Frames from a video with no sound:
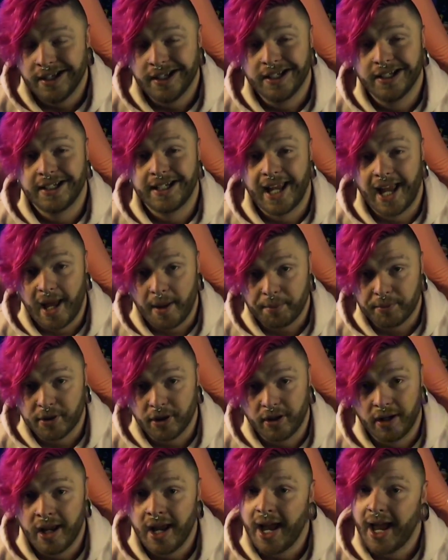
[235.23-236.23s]

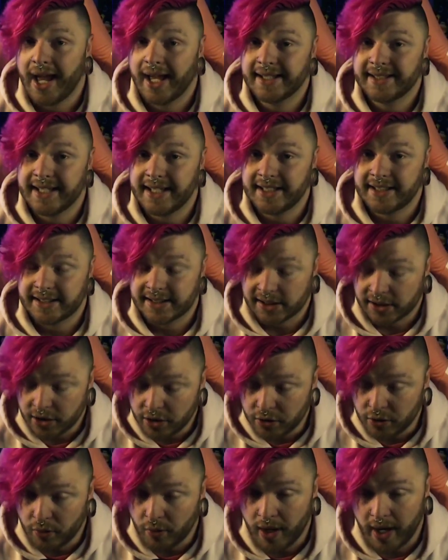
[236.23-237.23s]
CapCut has a
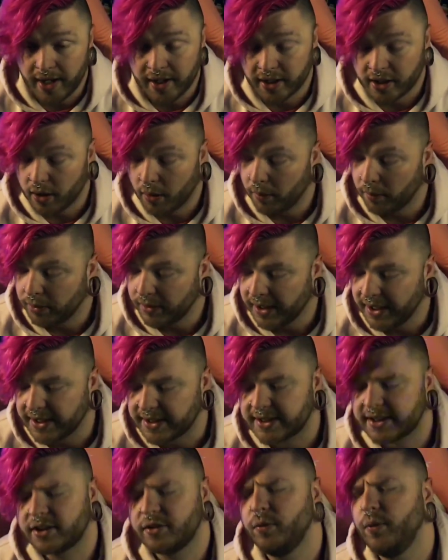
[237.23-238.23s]
slew and a complete
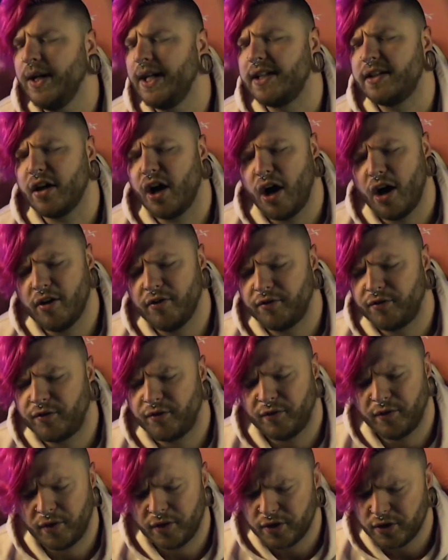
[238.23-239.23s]
suite of
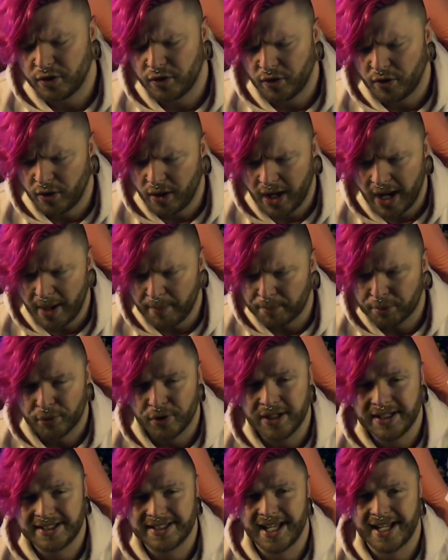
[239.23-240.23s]

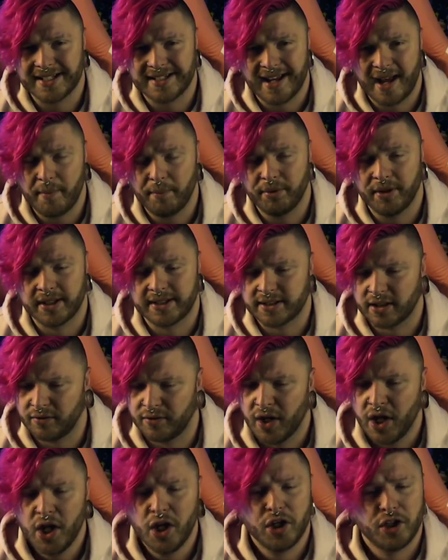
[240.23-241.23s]
preset templates of
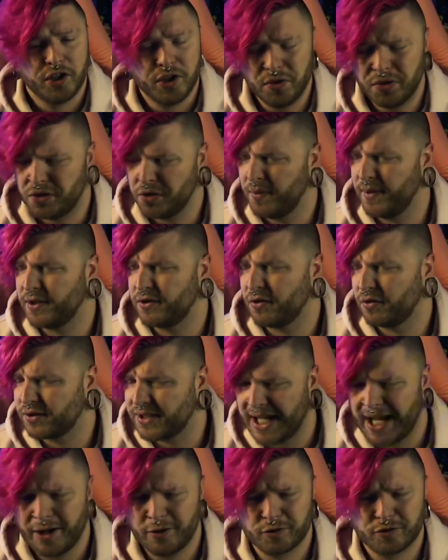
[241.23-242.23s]
YouTube intros,
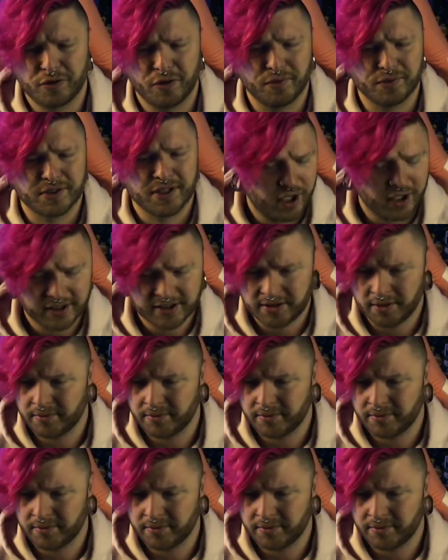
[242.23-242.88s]
outros, custom